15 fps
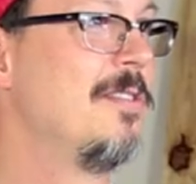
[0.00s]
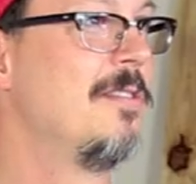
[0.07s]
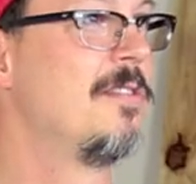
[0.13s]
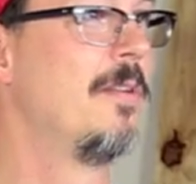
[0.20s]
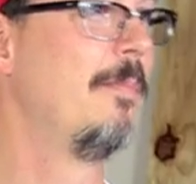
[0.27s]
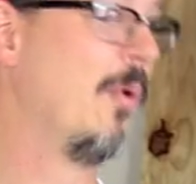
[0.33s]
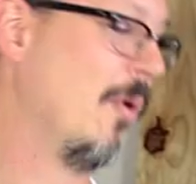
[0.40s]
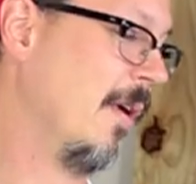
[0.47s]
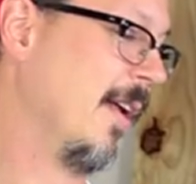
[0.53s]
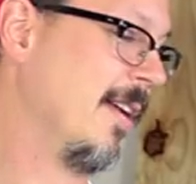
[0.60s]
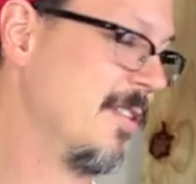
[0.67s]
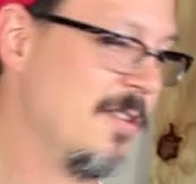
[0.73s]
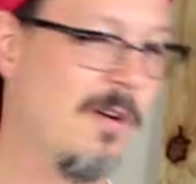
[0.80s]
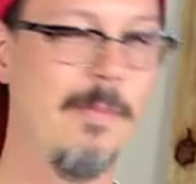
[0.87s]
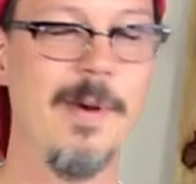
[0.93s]
you're
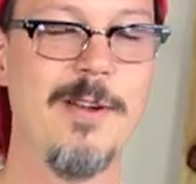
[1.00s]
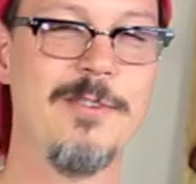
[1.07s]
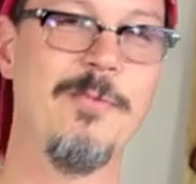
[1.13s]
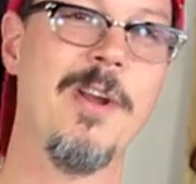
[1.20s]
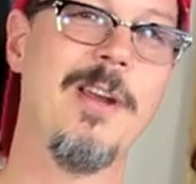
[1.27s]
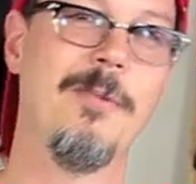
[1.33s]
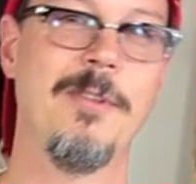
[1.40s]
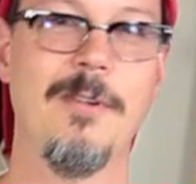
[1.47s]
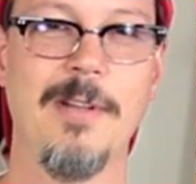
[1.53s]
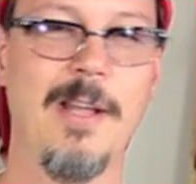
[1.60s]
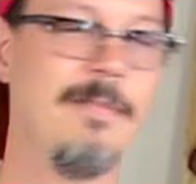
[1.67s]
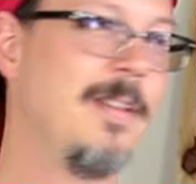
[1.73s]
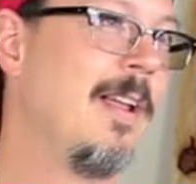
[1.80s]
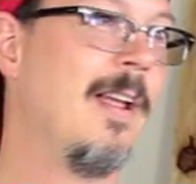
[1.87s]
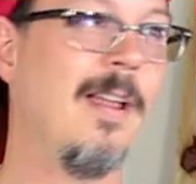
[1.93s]
supporting so much weight with your
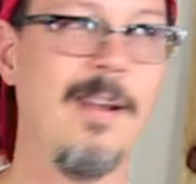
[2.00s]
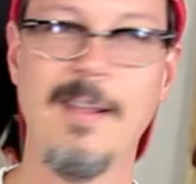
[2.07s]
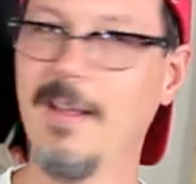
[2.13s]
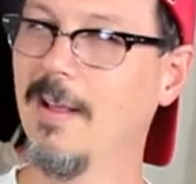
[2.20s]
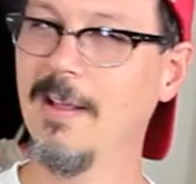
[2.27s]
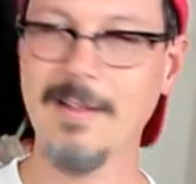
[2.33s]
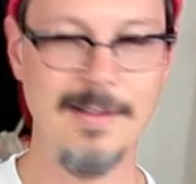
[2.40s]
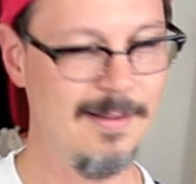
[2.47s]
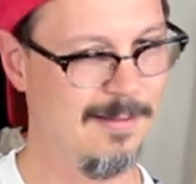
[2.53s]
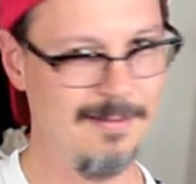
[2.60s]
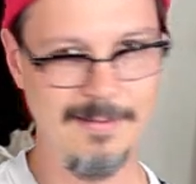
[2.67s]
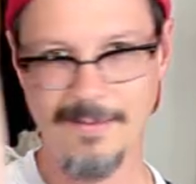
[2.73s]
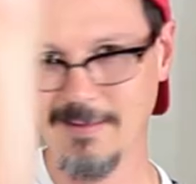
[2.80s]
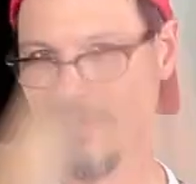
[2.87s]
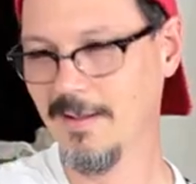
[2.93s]
left hand.
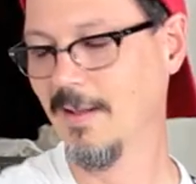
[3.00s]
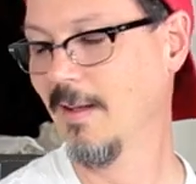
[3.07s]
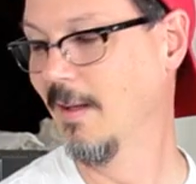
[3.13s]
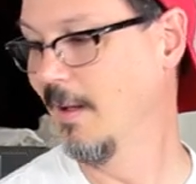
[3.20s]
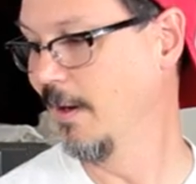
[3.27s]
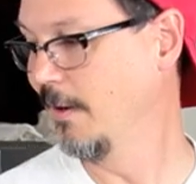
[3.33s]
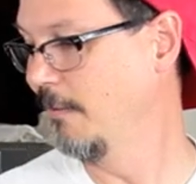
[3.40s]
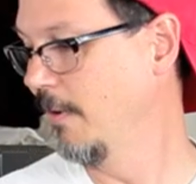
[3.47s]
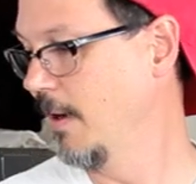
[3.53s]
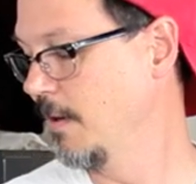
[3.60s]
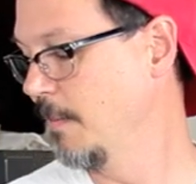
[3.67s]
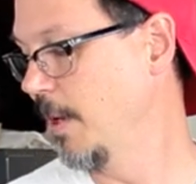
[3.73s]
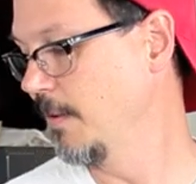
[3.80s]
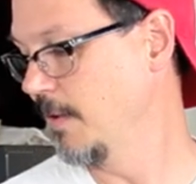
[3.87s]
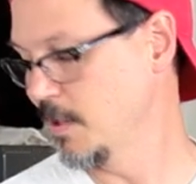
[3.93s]
Eh, I could rant
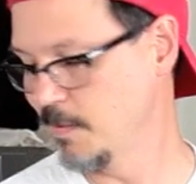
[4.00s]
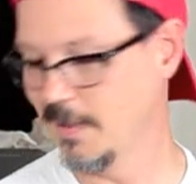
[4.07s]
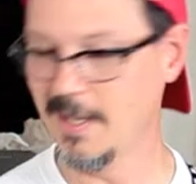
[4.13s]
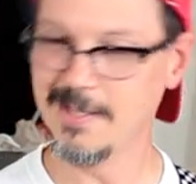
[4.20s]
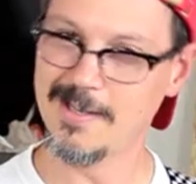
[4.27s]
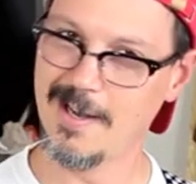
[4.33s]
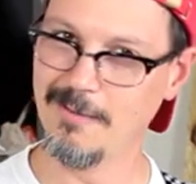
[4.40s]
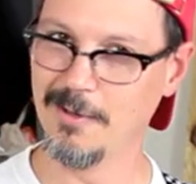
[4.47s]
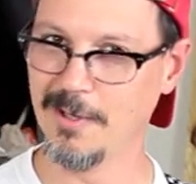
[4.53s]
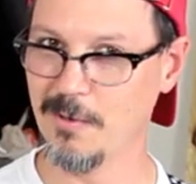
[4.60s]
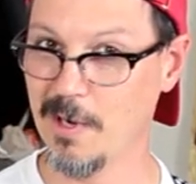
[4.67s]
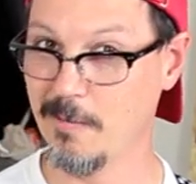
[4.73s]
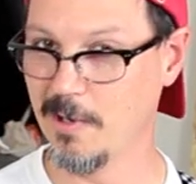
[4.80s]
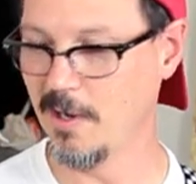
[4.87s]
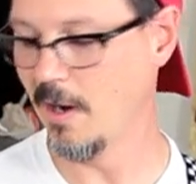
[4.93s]
about this, but that's not really
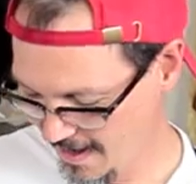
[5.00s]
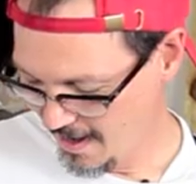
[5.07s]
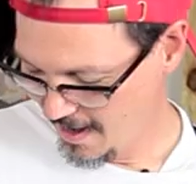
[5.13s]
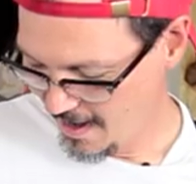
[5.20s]
why we're here.